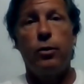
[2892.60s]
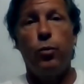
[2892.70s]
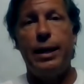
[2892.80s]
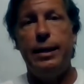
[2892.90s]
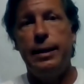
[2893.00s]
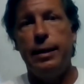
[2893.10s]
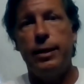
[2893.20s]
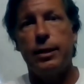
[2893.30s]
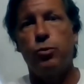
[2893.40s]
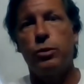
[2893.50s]
And the way he did
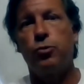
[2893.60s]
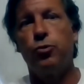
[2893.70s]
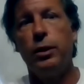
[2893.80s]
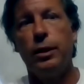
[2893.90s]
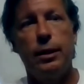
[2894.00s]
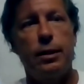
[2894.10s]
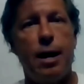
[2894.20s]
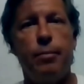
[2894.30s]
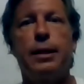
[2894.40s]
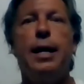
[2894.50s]
this was really
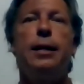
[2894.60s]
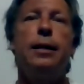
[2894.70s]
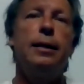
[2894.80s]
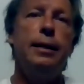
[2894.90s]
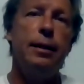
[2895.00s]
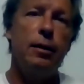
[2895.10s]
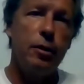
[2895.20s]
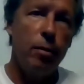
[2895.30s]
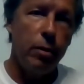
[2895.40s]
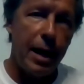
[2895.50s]
complicated. He did a
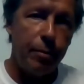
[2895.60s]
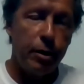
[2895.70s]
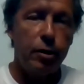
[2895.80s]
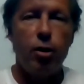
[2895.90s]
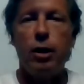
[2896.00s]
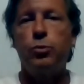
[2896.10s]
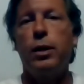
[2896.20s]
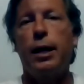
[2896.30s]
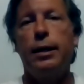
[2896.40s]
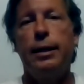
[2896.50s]
double hybrid cross.
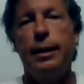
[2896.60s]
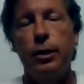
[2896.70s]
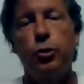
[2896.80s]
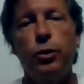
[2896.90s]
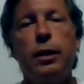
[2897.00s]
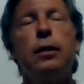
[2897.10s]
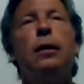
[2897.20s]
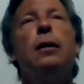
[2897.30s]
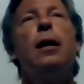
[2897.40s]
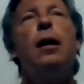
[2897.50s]
We're not going to get into it,
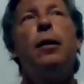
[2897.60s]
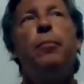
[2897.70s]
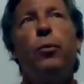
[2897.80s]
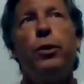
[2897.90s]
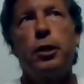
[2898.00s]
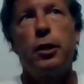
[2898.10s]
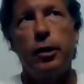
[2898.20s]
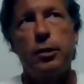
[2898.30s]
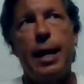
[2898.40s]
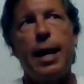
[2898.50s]
but we should
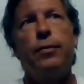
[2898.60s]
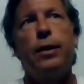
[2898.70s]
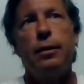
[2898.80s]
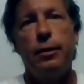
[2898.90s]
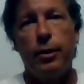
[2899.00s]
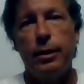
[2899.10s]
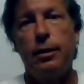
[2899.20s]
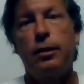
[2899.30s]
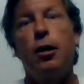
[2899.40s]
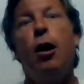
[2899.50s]
understand that he
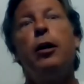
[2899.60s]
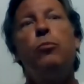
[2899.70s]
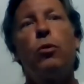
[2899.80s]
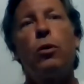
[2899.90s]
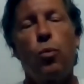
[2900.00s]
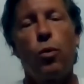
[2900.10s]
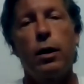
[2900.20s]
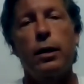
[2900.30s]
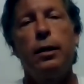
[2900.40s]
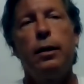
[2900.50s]
did a ton more
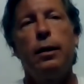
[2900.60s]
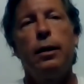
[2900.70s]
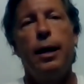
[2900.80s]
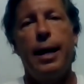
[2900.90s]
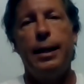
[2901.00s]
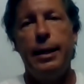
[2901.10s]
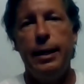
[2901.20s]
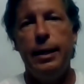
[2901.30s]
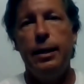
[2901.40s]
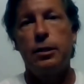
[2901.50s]
work, and
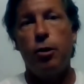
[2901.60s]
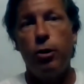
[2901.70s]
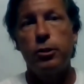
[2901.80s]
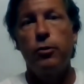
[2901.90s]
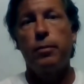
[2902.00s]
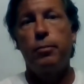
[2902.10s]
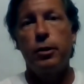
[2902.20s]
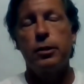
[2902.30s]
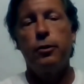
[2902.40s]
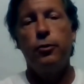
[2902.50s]
he is also the
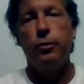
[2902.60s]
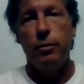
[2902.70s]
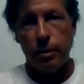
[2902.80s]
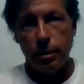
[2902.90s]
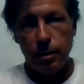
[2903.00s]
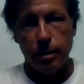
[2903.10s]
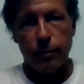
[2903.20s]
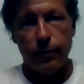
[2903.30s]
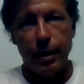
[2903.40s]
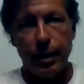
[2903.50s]
person who
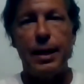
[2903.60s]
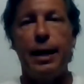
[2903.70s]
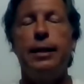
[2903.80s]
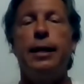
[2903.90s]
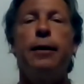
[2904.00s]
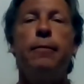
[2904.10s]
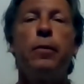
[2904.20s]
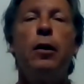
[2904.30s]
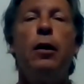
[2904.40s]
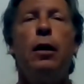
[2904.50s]
developed the idea,
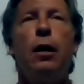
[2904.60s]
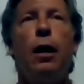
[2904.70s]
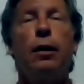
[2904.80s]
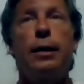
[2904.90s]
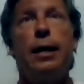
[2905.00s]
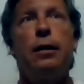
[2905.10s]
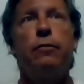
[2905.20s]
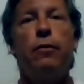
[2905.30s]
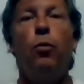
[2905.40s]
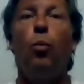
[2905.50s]
kind
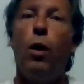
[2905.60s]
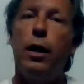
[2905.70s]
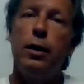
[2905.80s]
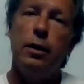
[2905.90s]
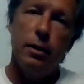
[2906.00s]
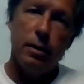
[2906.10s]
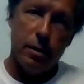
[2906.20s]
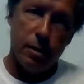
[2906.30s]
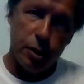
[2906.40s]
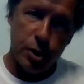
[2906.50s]
of one
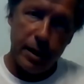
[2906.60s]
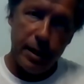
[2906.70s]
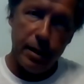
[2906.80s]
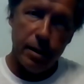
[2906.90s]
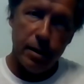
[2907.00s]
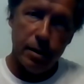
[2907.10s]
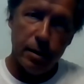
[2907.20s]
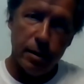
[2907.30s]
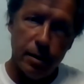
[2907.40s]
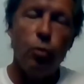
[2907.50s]
gene,
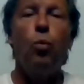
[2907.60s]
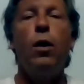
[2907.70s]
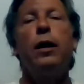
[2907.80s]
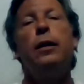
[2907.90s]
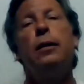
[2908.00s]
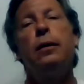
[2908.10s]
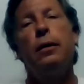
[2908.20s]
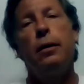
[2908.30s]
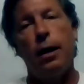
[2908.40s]
one,